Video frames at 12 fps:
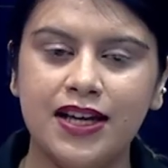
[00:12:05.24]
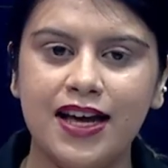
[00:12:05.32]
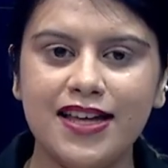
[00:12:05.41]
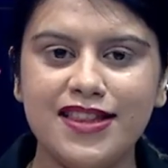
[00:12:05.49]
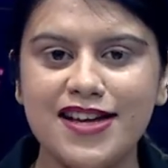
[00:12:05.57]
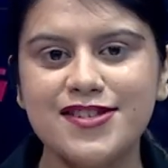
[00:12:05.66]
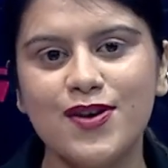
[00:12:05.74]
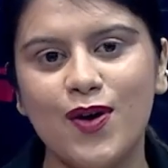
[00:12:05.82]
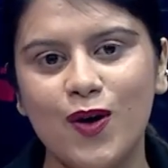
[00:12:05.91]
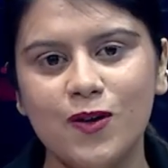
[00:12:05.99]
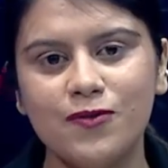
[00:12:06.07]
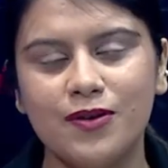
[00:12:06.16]
And that's
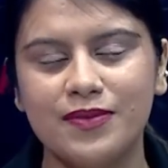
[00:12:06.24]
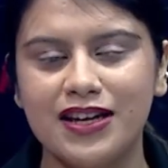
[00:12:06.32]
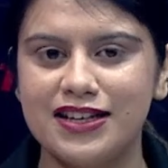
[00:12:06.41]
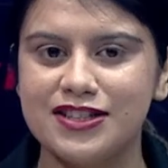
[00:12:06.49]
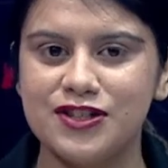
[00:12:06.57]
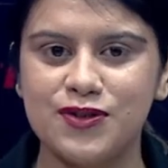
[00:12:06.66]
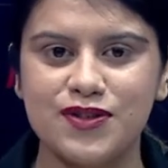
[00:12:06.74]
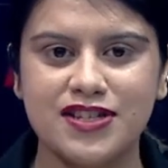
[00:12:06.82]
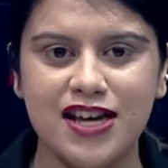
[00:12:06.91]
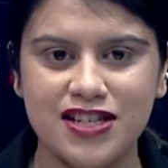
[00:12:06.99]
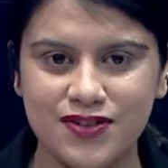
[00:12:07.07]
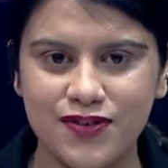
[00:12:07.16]
all from the English News
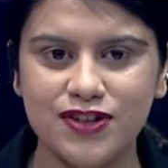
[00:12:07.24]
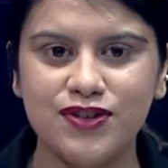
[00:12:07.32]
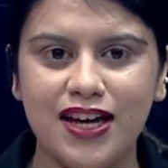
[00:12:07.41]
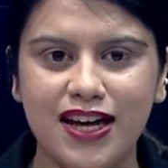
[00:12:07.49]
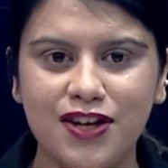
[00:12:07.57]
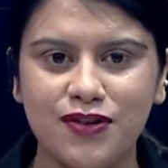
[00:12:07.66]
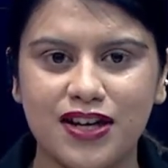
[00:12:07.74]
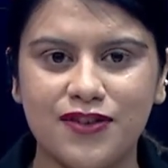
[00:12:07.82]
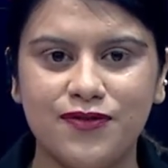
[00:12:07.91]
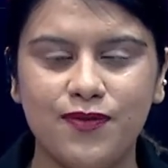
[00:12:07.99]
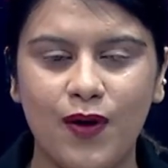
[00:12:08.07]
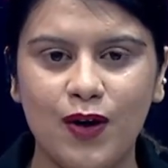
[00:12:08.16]
Desk for today. You can
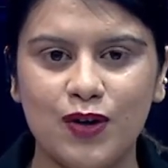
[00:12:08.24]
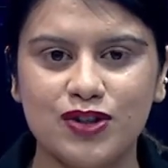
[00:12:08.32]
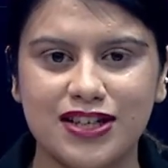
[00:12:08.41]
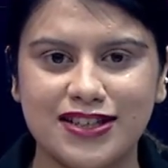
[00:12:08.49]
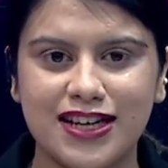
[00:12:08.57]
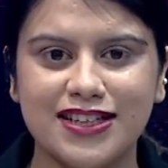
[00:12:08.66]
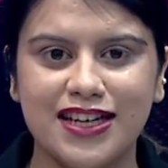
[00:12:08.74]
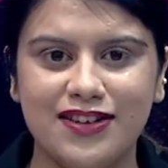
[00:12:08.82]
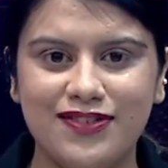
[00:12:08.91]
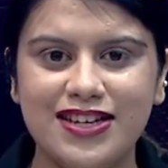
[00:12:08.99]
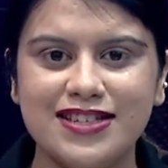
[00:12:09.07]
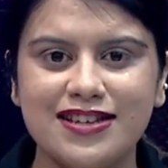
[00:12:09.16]
follow Janata
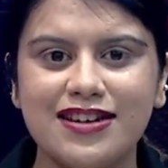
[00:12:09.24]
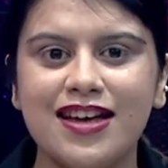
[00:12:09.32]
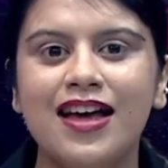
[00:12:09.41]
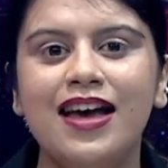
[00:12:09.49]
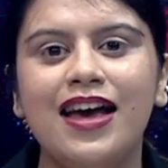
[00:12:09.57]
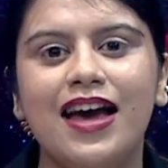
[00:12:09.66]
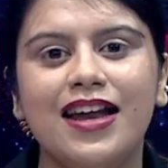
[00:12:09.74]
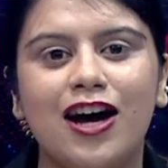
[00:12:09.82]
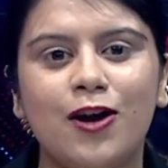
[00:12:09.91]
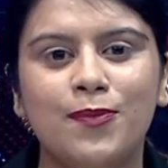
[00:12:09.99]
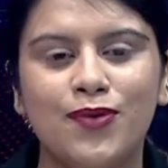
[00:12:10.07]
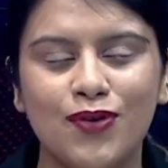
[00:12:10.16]
Television and
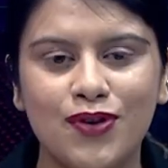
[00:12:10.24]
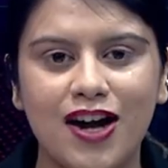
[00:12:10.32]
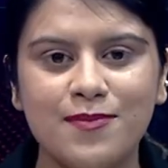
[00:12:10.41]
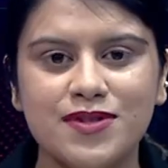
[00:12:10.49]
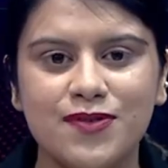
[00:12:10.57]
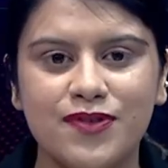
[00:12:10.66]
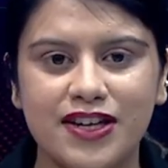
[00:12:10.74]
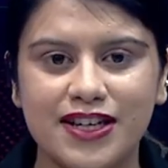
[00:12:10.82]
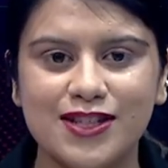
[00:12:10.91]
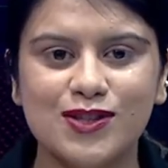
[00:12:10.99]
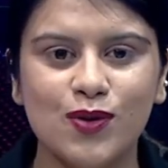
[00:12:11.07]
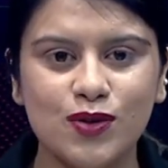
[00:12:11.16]
our programs on
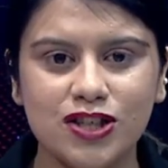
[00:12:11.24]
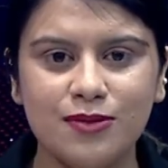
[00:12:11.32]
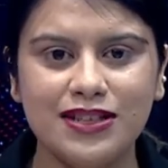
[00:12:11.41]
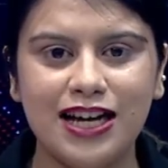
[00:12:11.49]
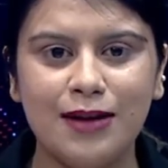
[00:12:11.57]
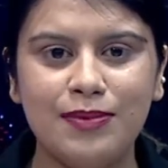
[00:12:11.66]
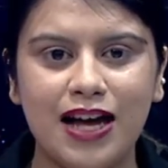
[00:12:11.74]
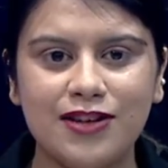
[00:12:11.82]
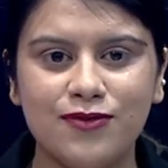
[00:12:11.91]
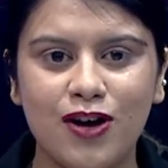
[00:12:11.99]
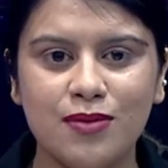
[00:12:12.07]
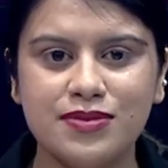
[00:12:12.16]
various social media
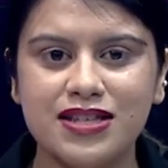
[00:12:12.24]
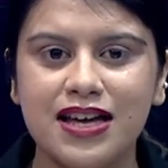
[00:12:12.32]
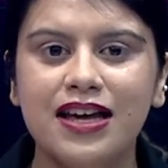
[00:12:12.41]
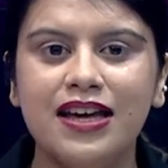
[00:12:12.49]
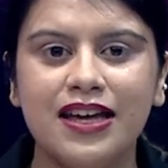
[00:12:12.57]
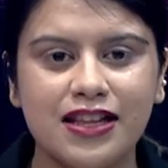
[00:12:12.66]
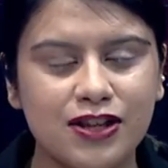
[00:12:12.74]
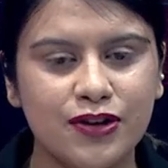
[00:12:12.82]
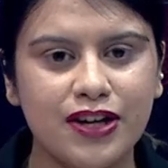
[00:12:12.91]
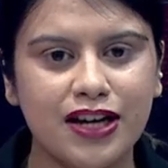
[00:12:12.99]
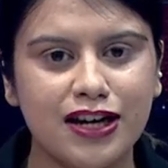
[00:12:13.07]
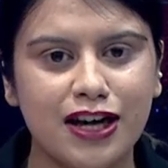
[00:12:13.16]
platforms,
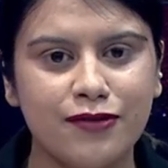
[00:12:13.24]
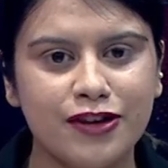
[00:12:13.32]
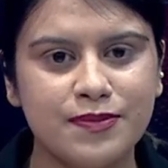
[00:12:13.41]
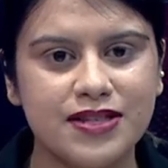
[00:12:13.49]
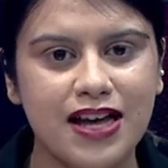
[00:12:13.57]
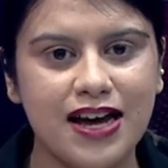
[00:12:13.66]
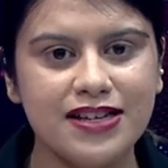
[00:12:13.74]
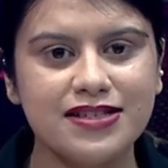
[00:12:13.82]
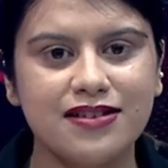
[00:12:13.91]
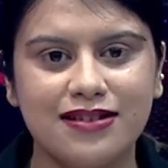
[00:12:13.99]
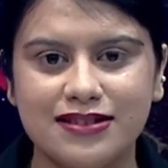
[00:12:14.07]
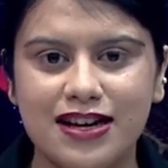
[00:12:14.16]
including on our website,
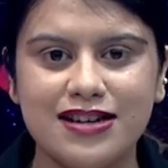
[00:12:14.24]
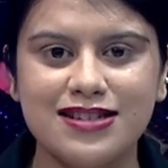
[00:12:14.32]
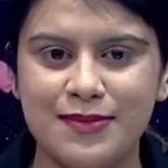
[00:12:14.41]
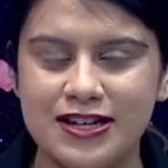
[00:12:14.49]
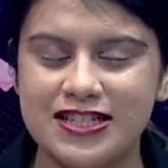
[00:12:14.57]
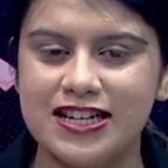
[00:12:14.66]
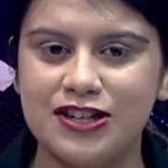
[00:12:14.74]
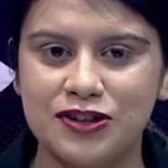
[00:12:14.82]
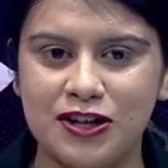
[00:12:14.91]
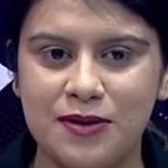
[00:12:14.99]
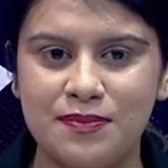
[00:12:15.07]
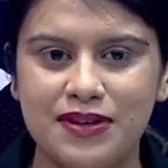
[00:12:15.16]

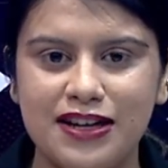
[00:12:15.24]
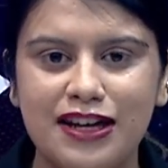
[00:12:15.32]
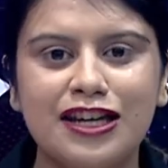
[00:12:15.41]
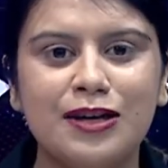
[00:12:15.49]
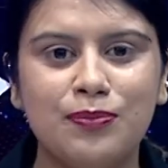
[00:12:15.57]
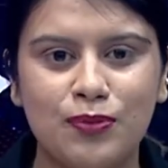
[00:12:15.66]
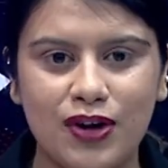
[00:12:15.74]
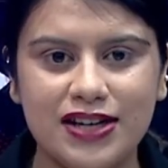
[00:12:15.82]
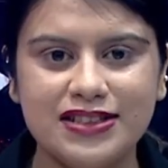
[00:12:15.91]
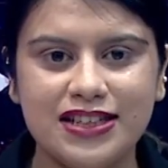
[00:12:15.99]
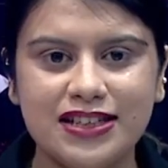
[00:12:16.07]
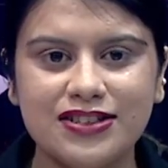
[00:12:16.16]
janatasamacha.com. Keep
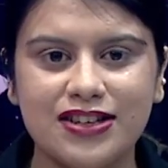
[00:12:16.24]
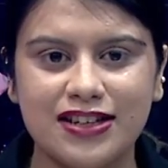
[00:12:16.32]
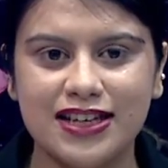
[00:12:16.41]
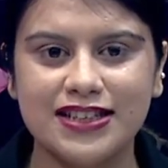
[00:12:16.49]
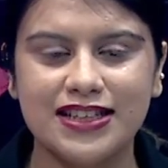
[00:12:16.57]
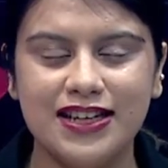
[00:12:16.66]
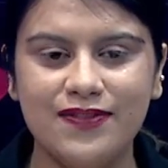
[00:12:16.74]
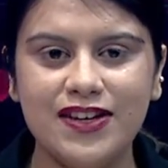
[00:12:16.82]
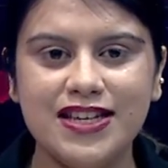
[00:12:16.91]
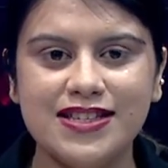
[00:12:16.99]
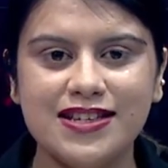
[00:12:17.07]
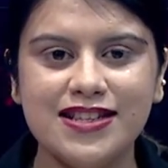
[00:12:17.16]
watching Janata
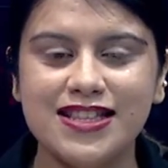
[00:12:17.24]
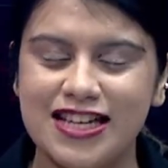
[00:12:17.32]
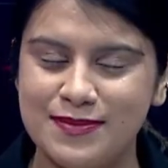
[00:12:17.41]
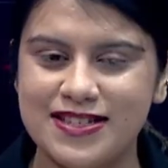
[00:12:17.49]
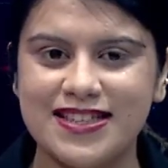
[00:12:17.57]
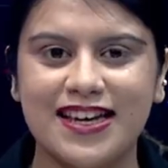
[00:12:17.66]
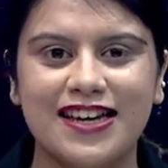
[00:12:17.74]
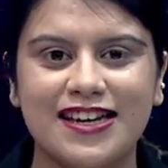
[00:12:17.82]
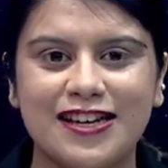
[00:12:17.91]
Television. Namaste.